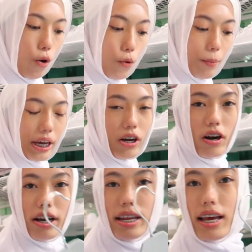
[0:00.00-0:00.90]
Oh my
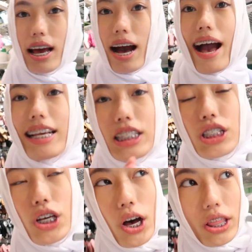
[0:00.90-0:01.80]
god. I
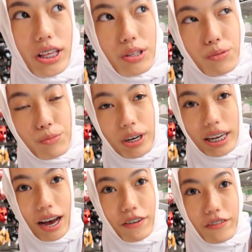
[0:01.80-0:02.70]
saw this
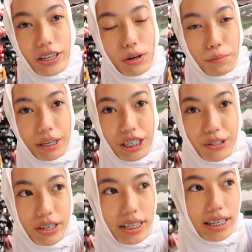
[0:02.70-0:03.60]
one outfit on
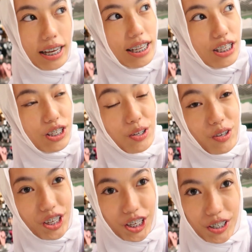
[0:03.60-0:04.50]
Pinterest and it's so